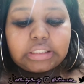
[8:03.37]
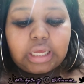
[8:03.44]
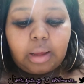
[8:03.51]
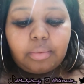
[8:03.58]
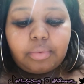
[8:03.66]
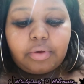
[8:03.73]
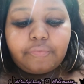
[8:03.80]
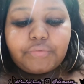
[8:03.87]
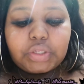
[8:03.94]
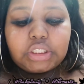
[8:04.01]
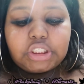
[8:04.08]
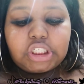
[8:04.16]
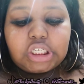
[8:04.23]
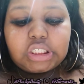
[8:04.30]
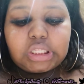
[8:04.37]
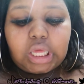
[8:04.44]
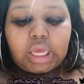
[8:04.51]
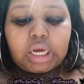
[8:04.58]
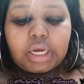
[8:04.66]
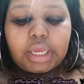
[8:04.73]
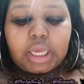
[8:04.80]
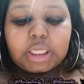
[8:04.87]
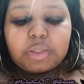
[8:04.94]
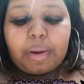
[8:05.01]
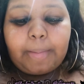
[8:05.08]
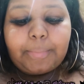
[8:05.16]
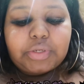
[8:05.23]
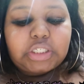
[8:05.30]
topped with Philly cheesesteak, onions,
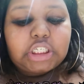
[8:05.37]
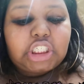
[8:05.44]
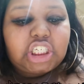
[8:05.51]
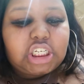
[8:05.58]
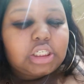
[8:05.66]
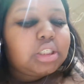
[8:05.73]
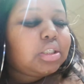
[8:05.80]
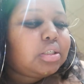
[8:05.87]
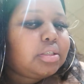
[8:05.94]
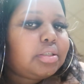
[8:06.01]
peppers, and cheese.